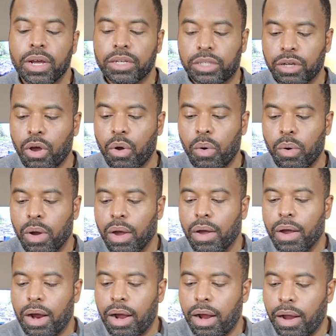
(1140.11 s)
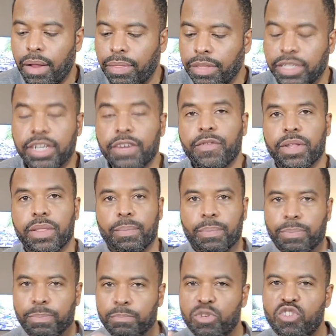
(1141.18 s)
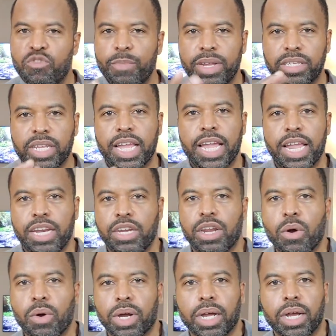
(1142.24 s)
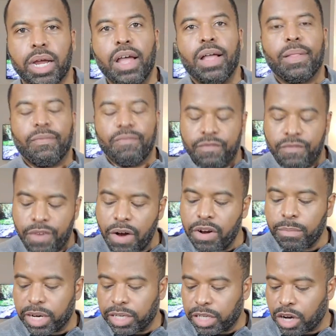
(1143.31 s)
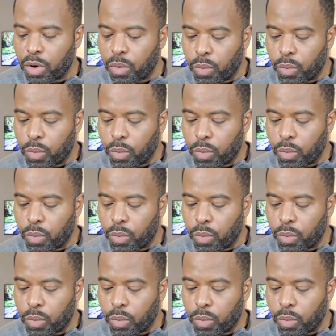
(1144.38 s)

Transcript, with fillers: So uh, the different movements in yoga very much help